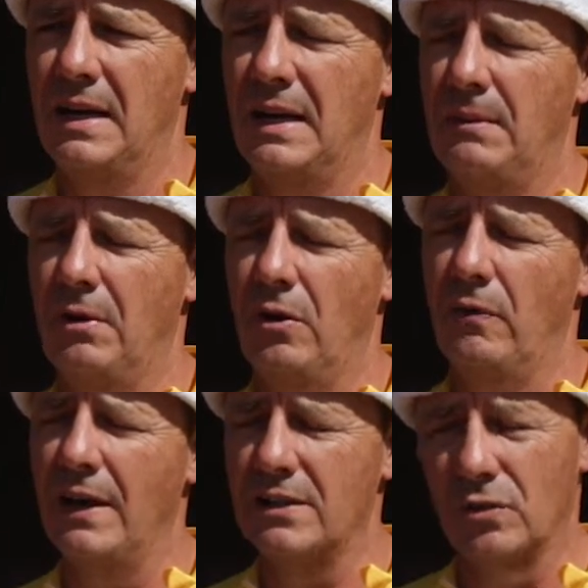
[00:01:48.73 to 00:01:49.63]
um, I
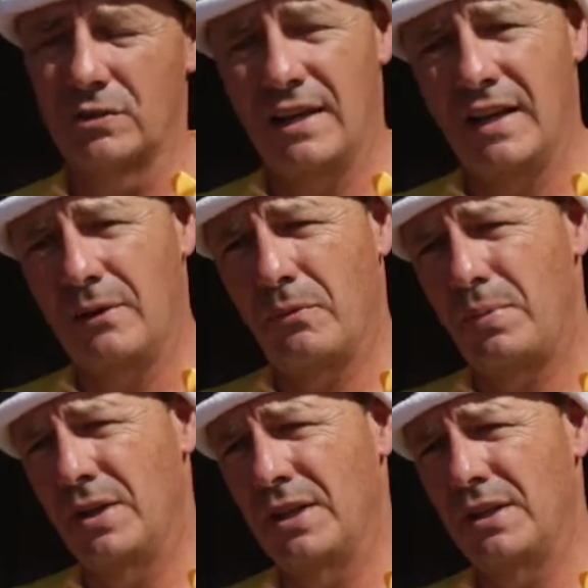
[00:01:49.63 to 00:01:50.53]
always looked at it,
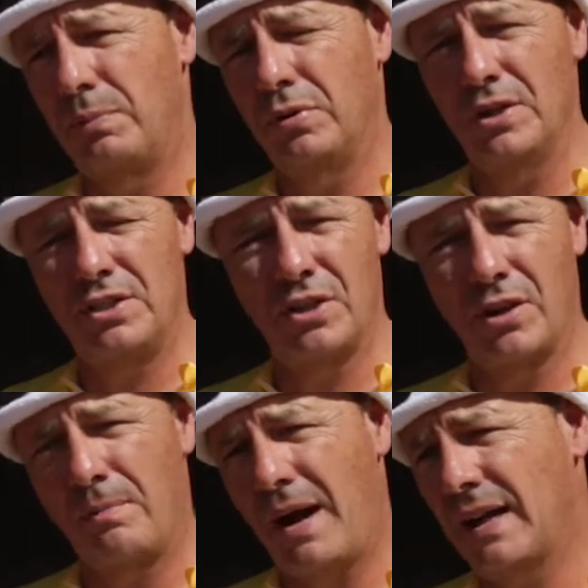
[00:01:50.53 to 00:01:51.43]
being in the police,
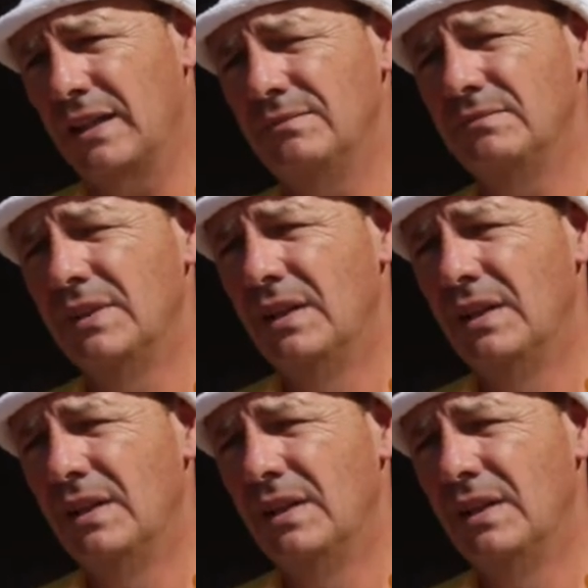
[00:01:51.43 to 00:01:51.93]
you've got a bucket